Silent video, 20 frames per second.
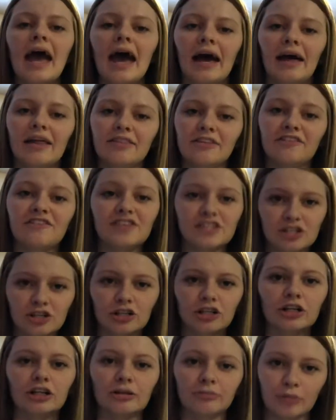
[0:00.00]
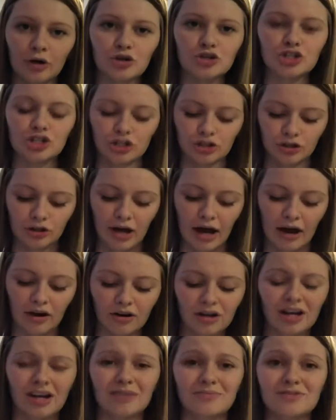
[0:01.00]
and the physical and emotional
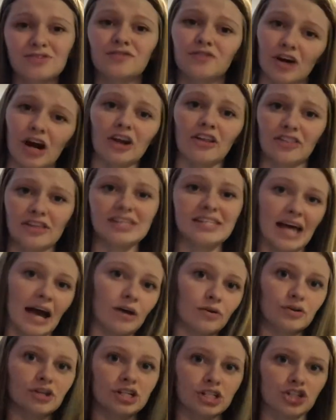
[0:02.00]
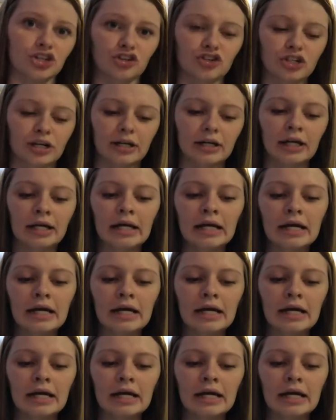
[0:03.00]
outcomes for these at-risk children.